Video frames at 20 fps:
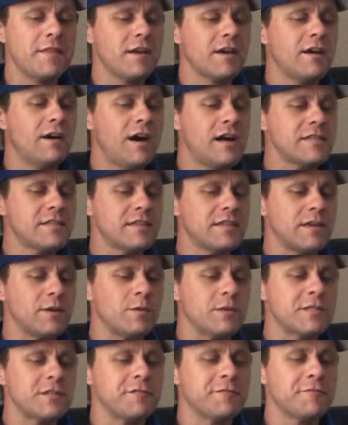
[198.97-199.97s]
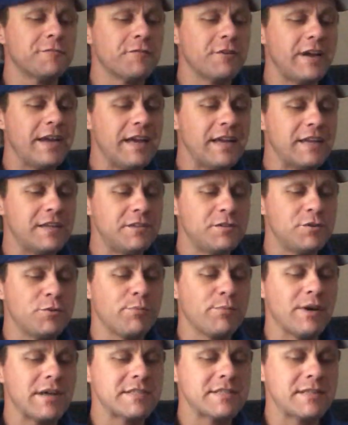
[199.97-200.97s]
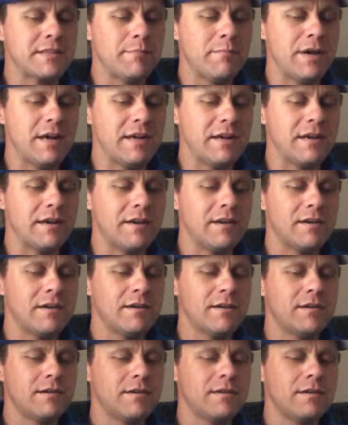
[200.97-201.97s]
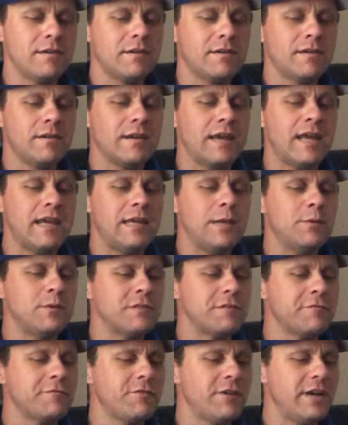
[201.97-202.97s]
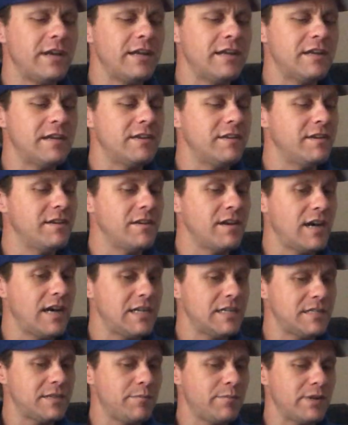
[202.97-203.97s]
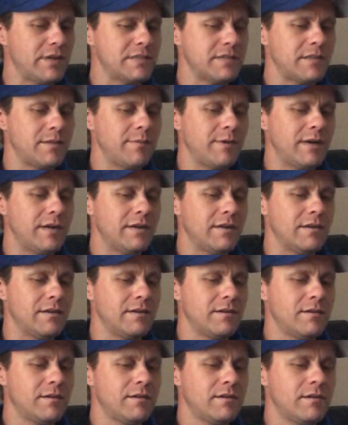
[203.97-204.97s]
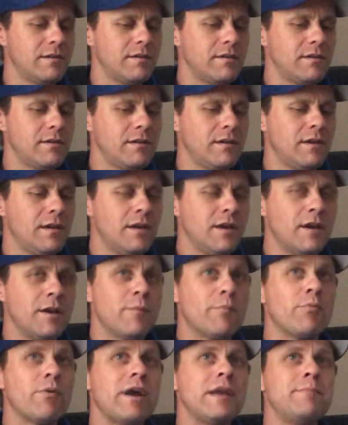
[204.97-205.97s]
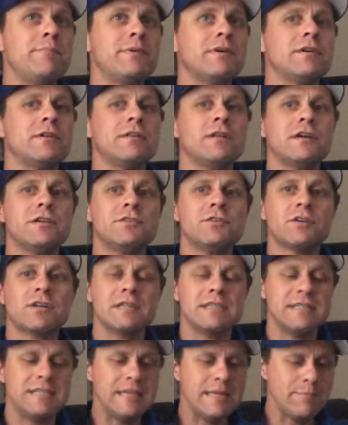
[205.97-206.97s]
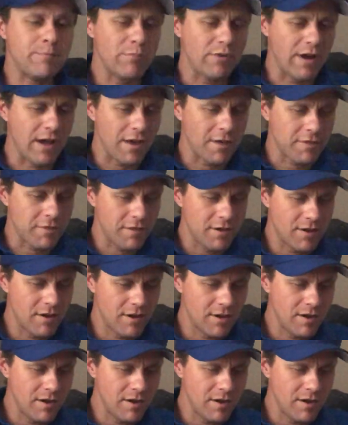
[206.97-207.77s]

gosling was afraid to press the button, and he was afraid not to press the button. Brightbill took a deep breath.